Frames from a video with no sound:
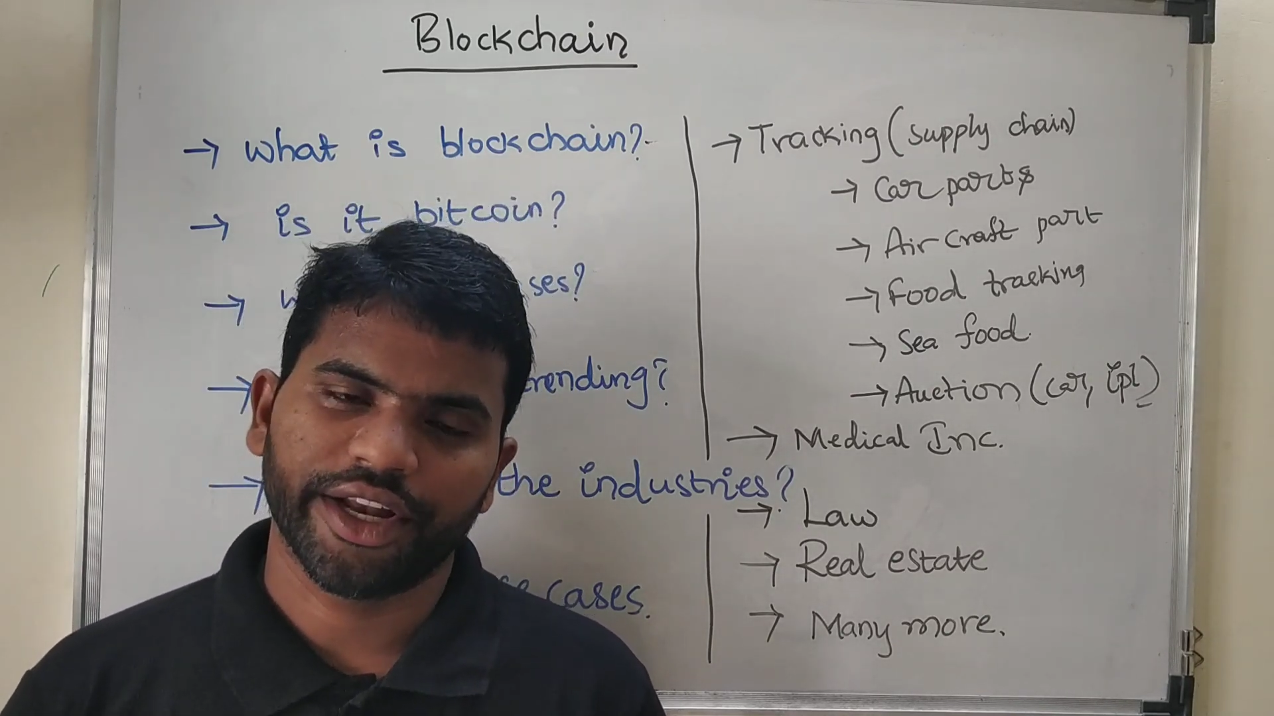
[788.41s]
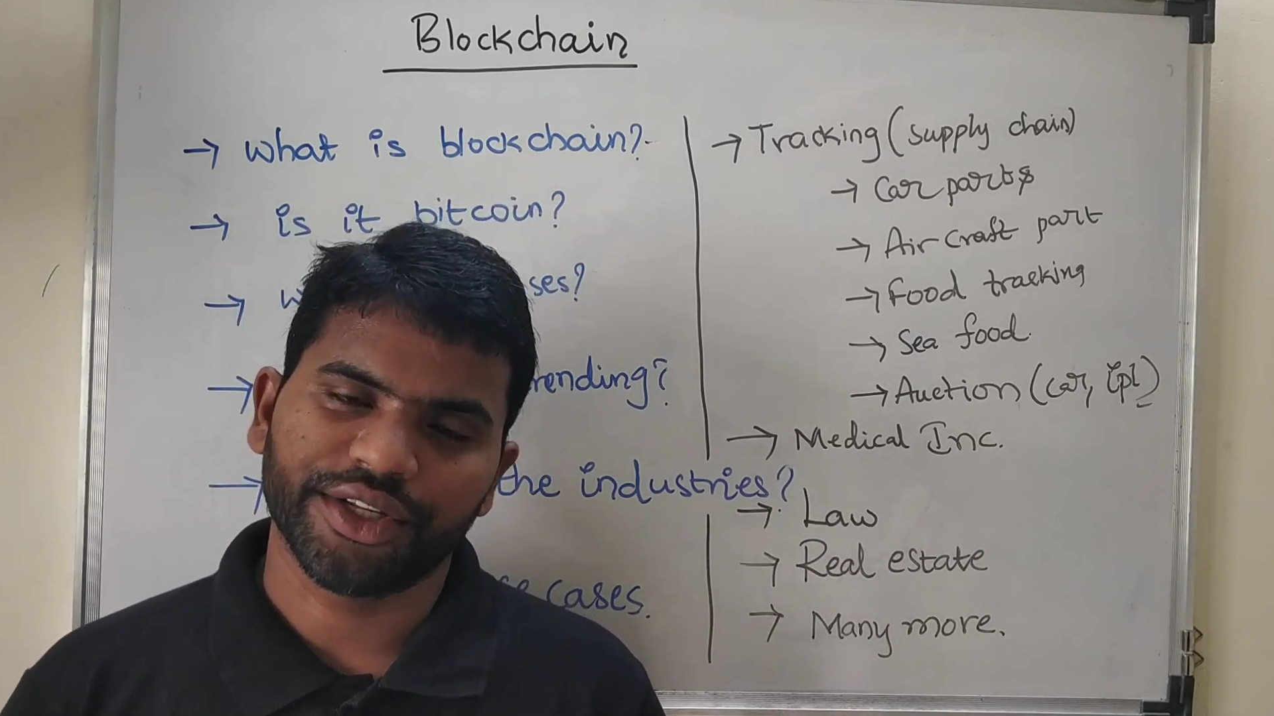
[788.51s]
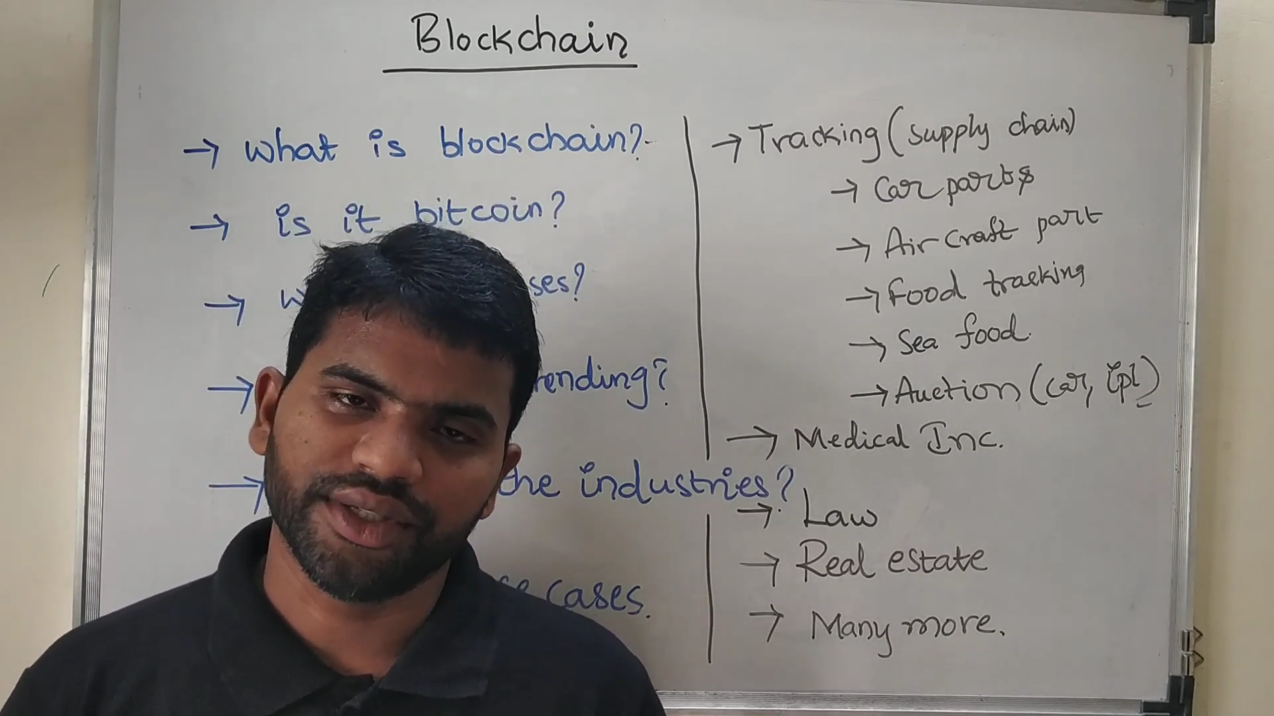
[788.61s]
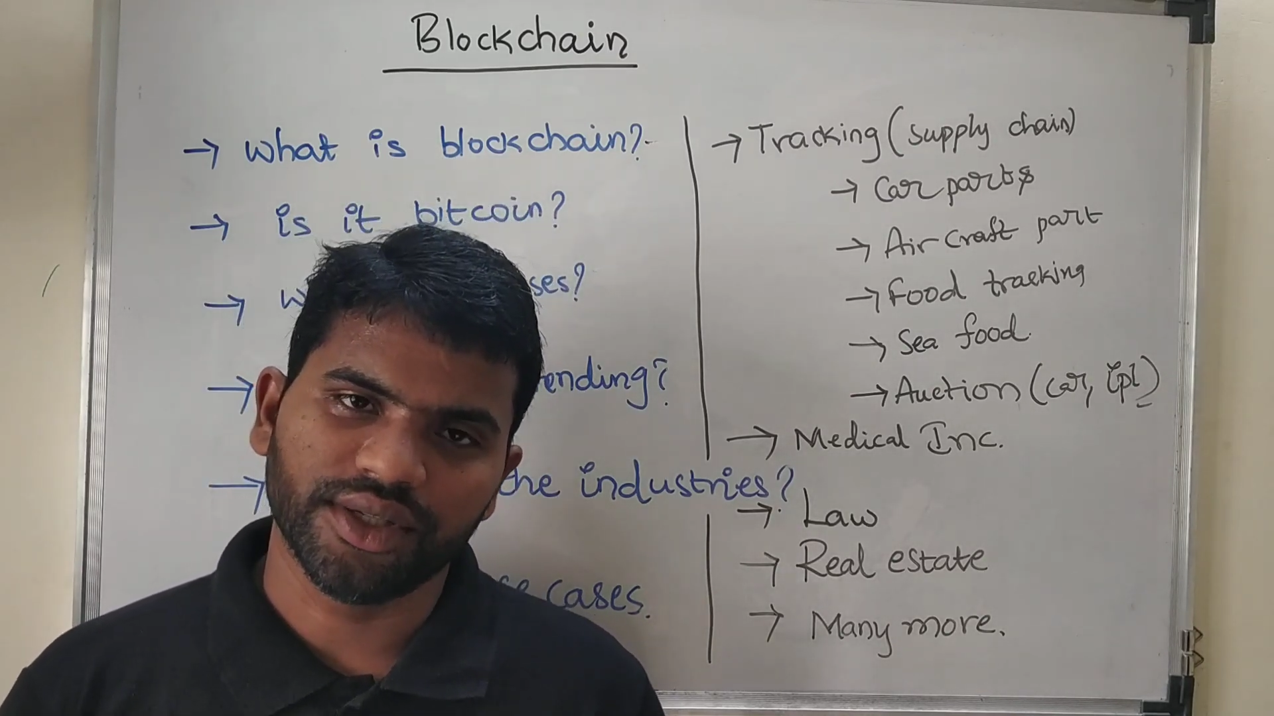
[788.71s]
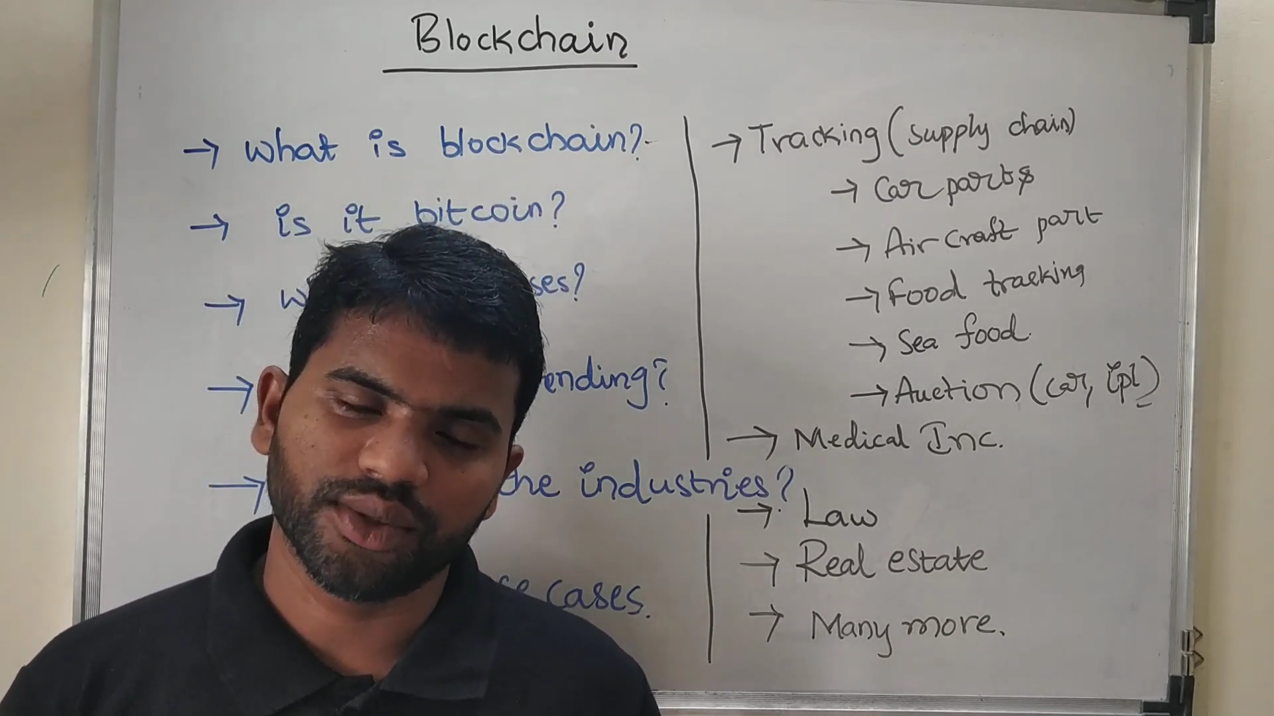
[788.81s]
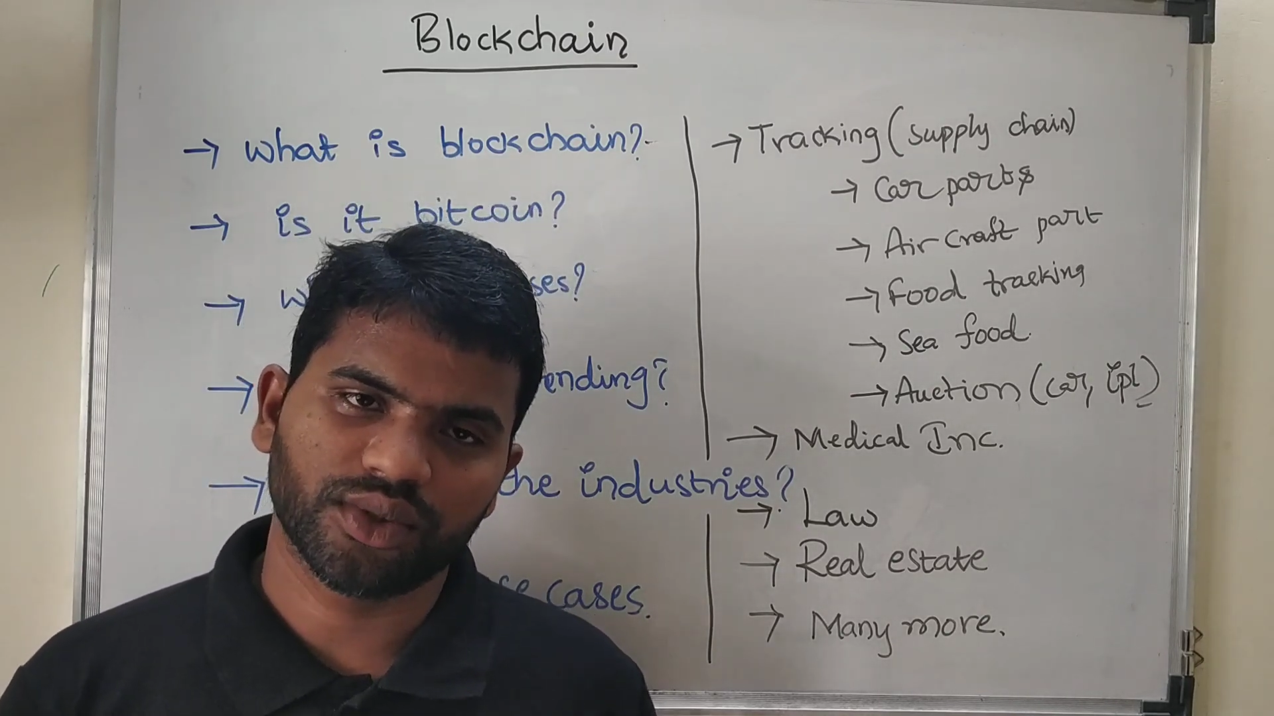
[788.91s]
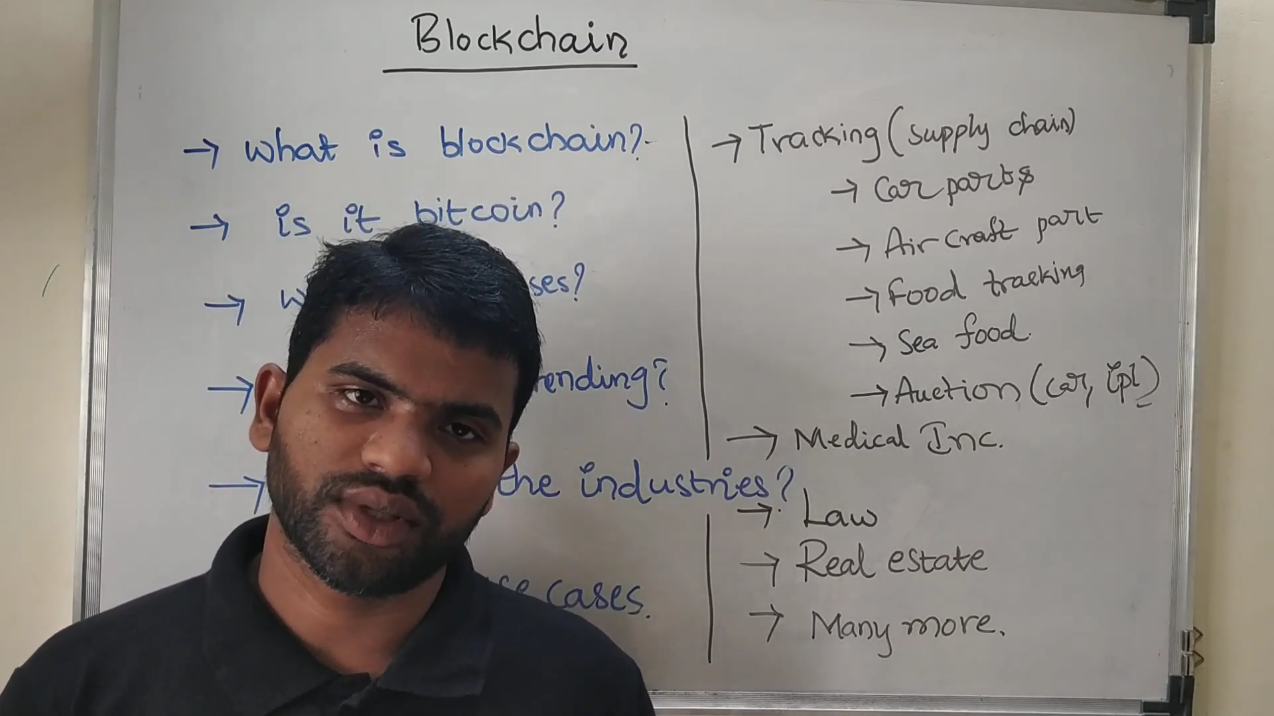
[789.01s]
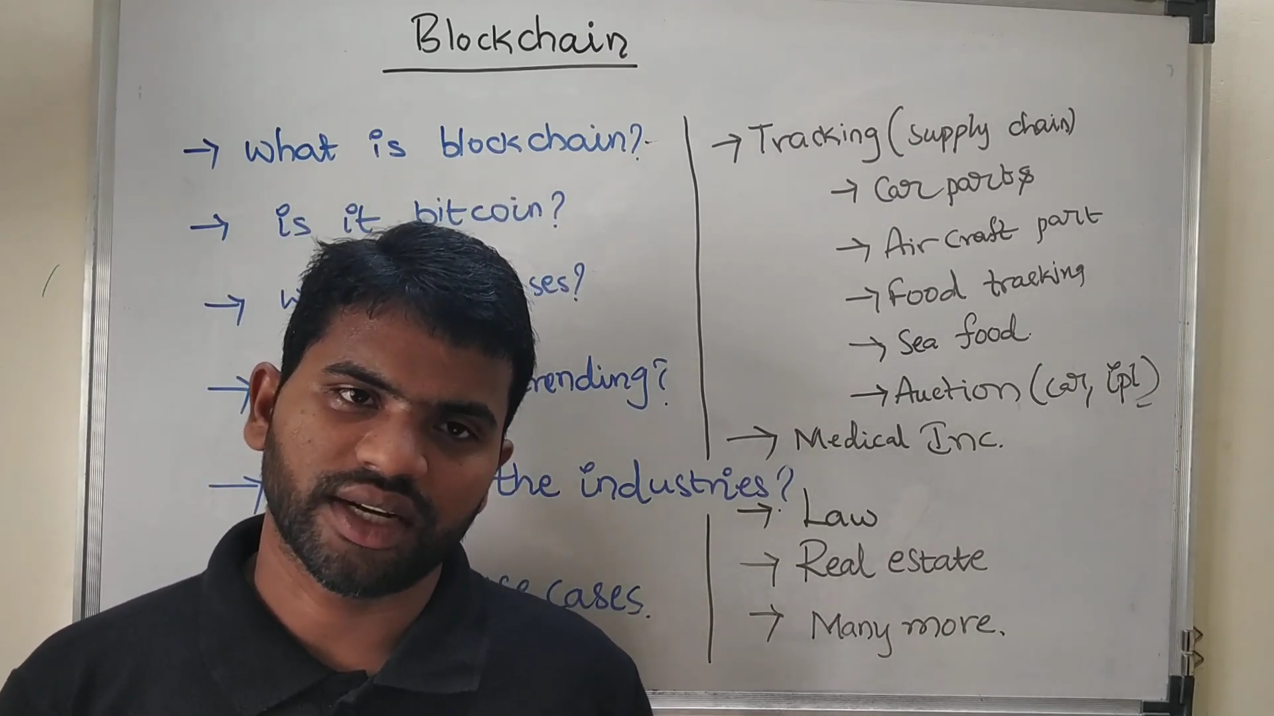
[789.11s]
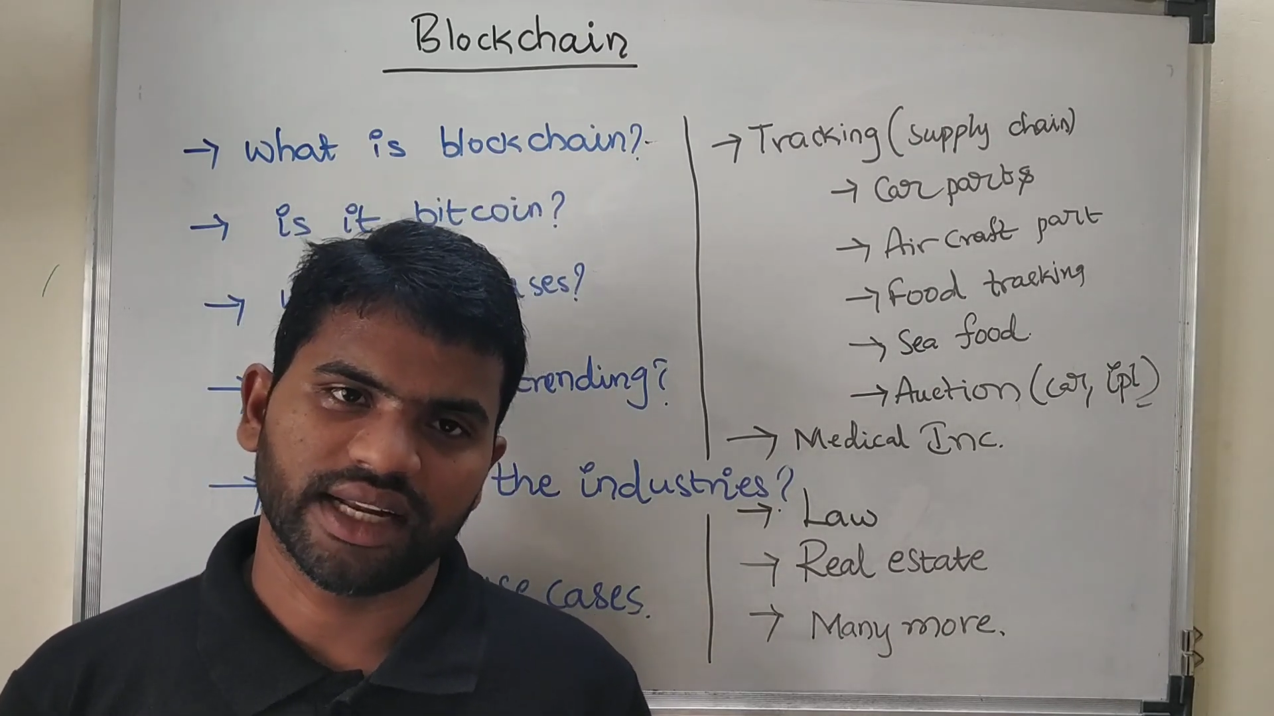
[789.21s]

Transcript: reduced